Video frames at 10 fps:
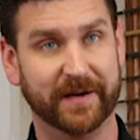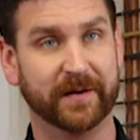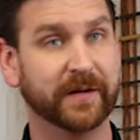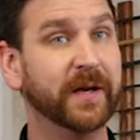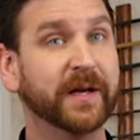
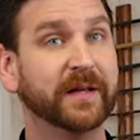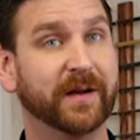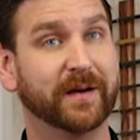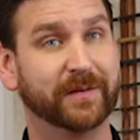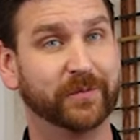Cairn,
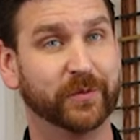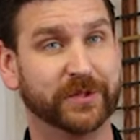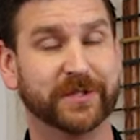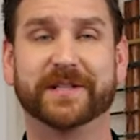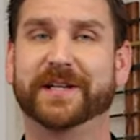uh,
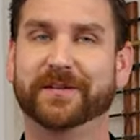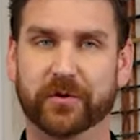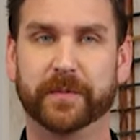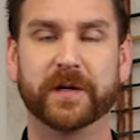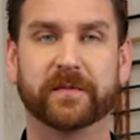which is a
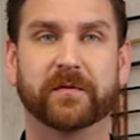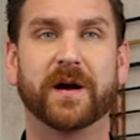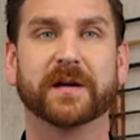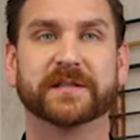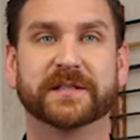grouping of
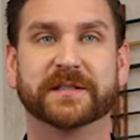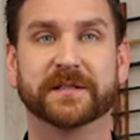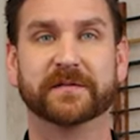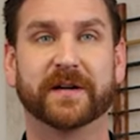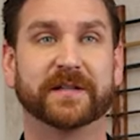rocks that
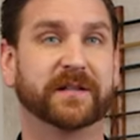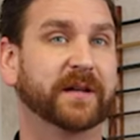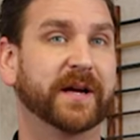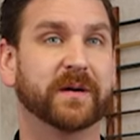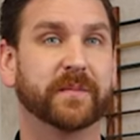signifies a
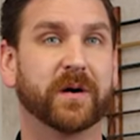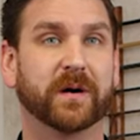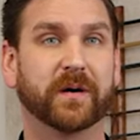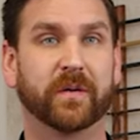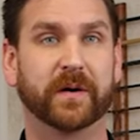
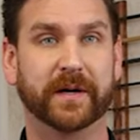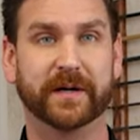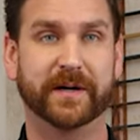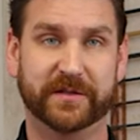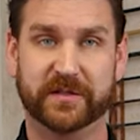landmark or
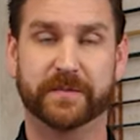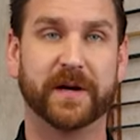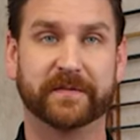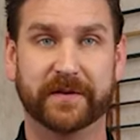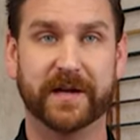a, a
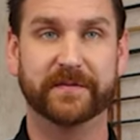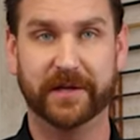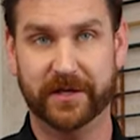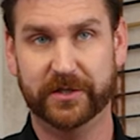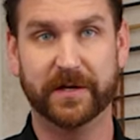spot for
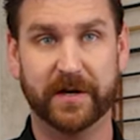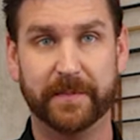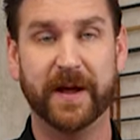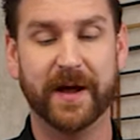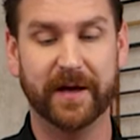navigation on a
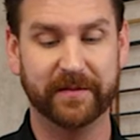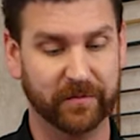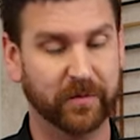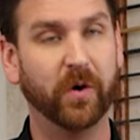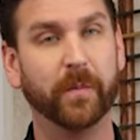path,
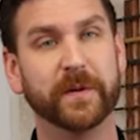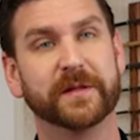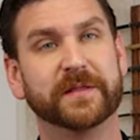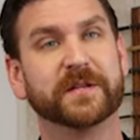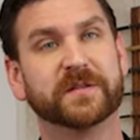we're hoping
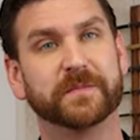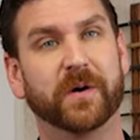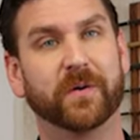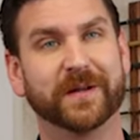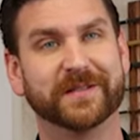that this
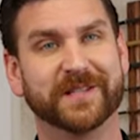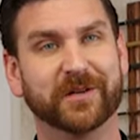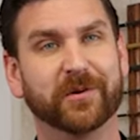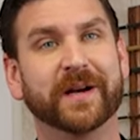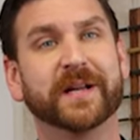bow is a
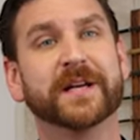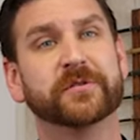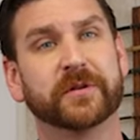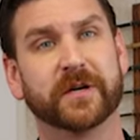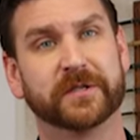great
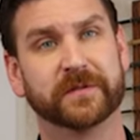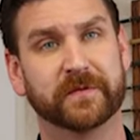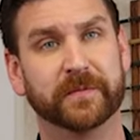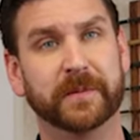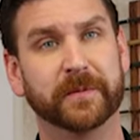introduction
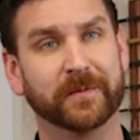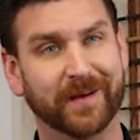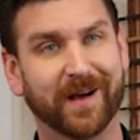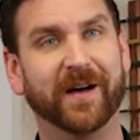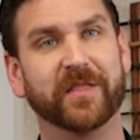for
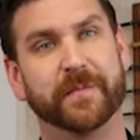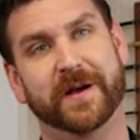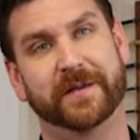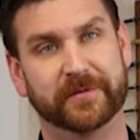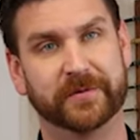people on the
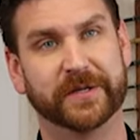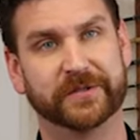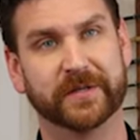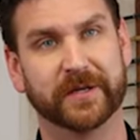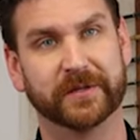path of
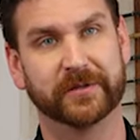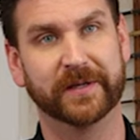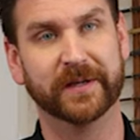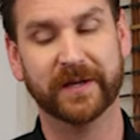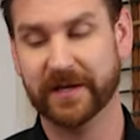traditional
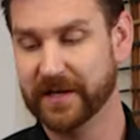archery.